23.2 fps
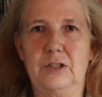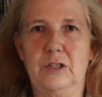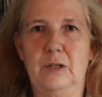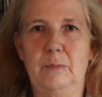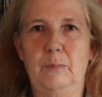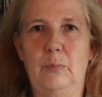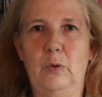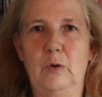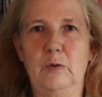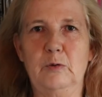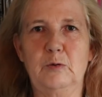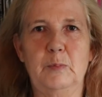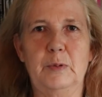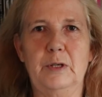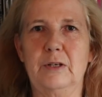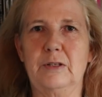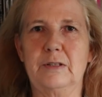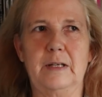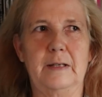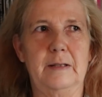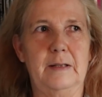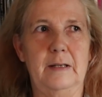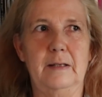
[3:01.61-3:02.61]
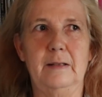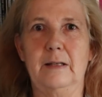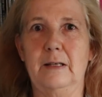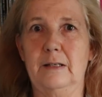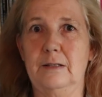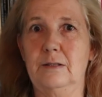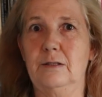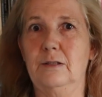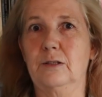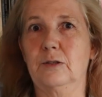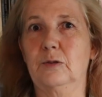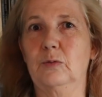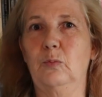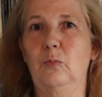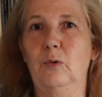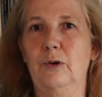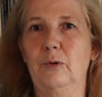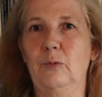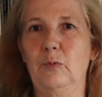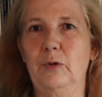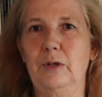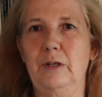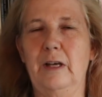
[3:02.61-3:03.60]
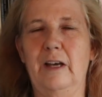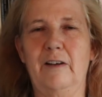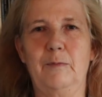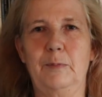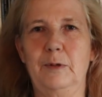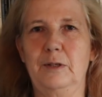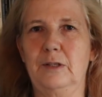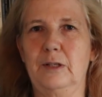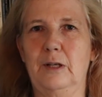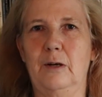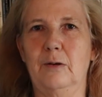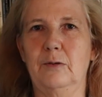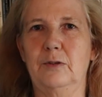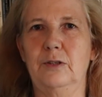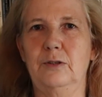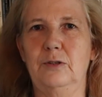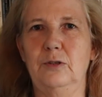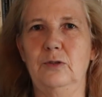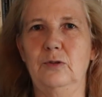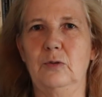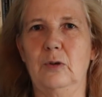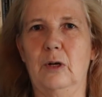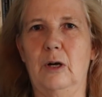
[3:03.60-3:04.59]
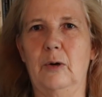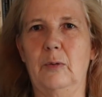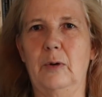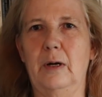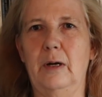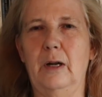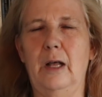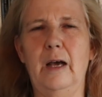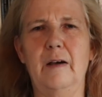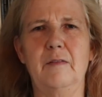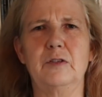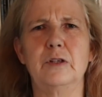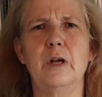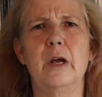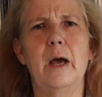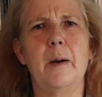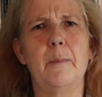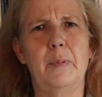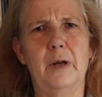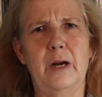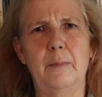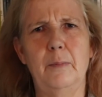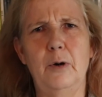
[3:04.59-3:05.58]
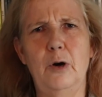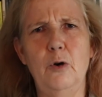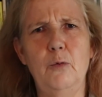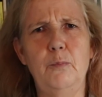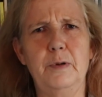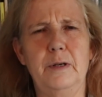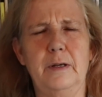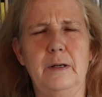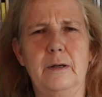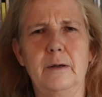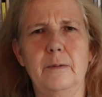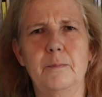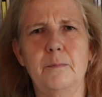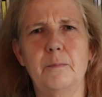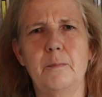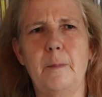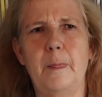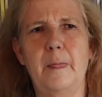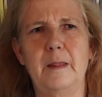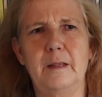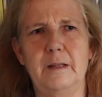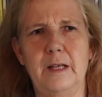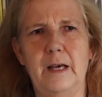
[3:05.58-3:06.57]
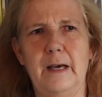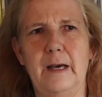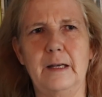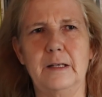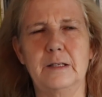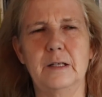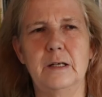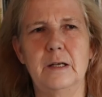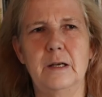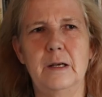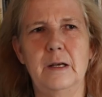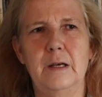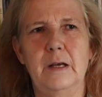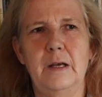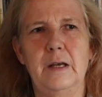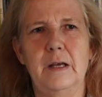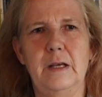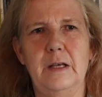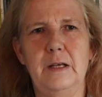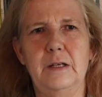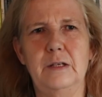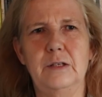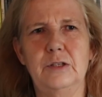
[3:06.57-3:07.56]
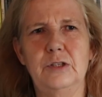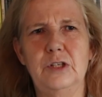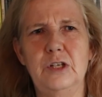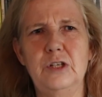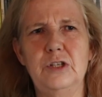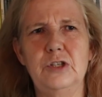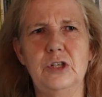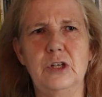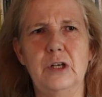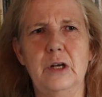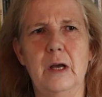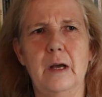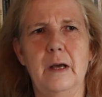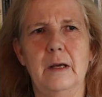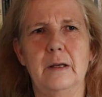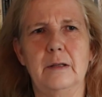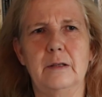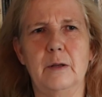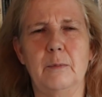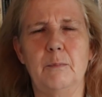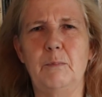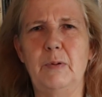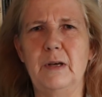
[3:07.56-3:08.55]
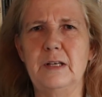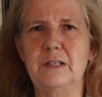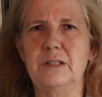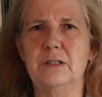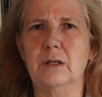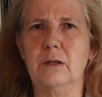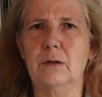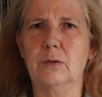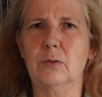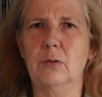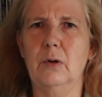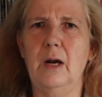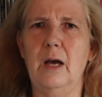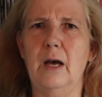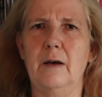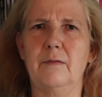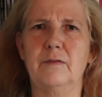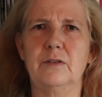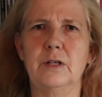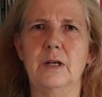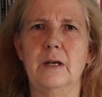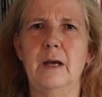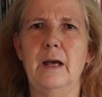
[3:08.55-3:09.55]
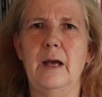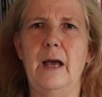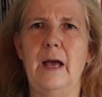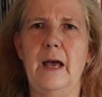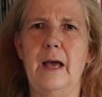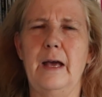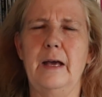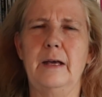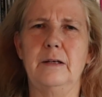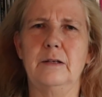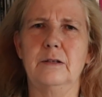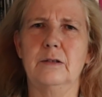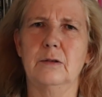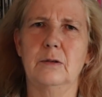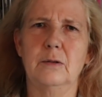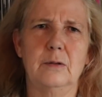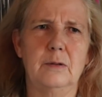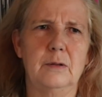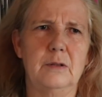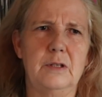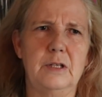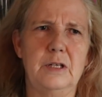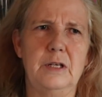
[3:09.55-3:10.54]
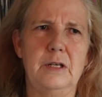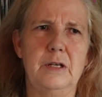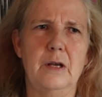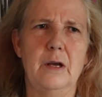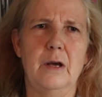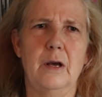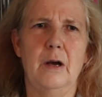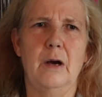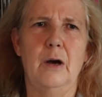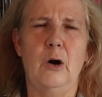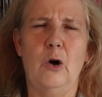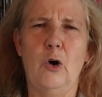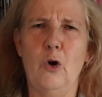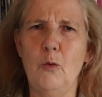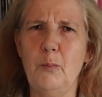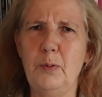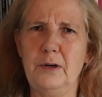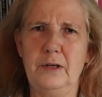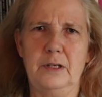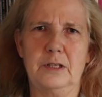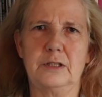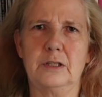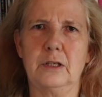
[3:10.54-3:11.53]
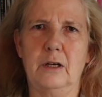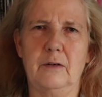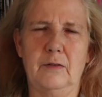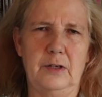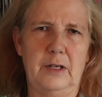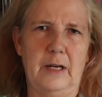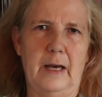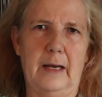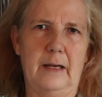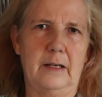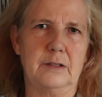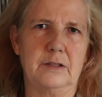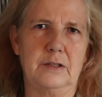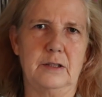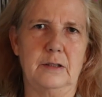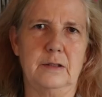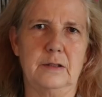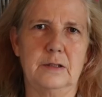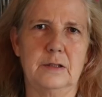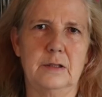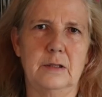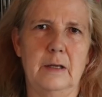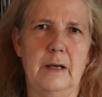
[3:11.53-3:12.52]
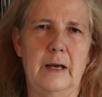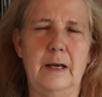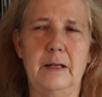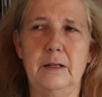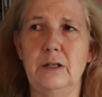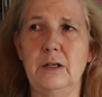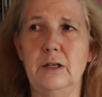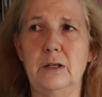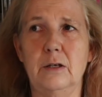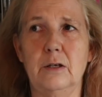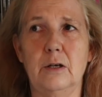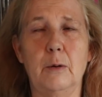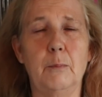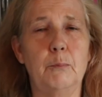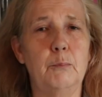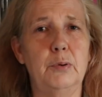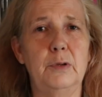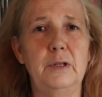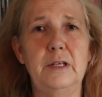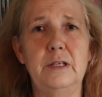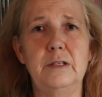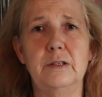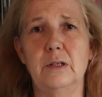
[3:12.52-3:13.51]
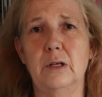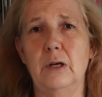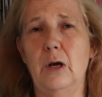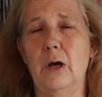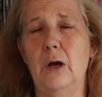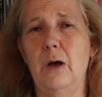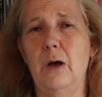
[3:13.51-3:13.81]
some poems, because I think that's just what we have been taught to do all our lives. But I'm hoping that in teaching the basic craft and the openness of analysis and the complete